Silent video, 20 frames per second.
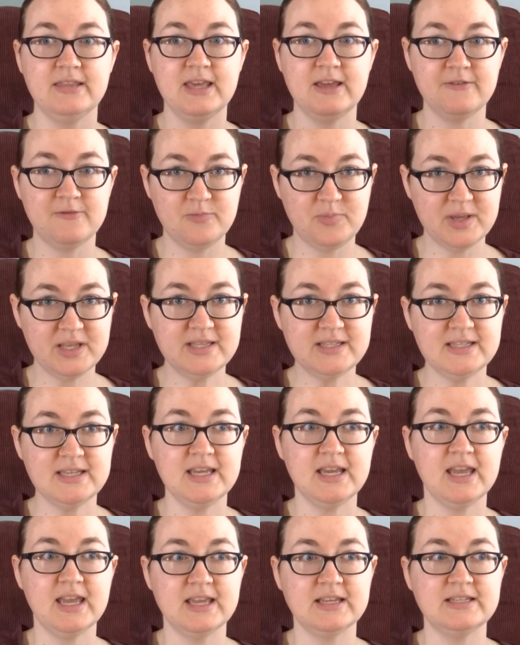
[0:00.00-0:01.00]
They've been
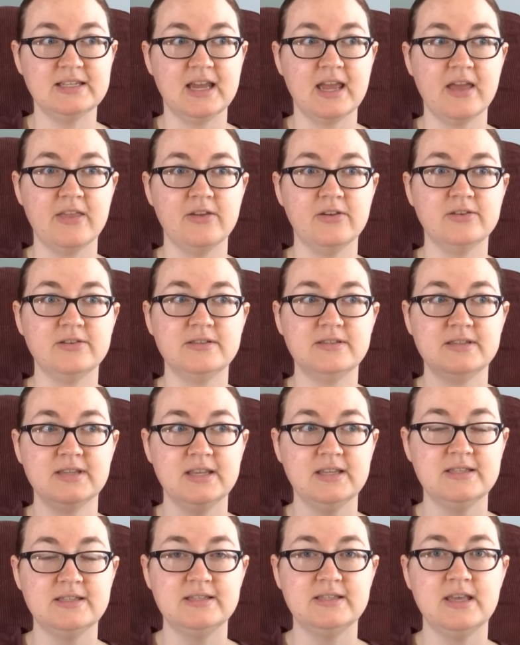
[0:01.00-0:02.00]
singing it together
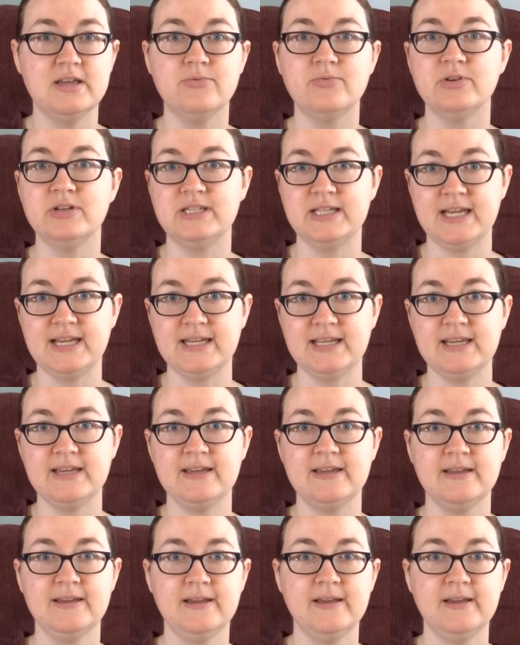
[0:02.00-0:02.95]
since they were dating.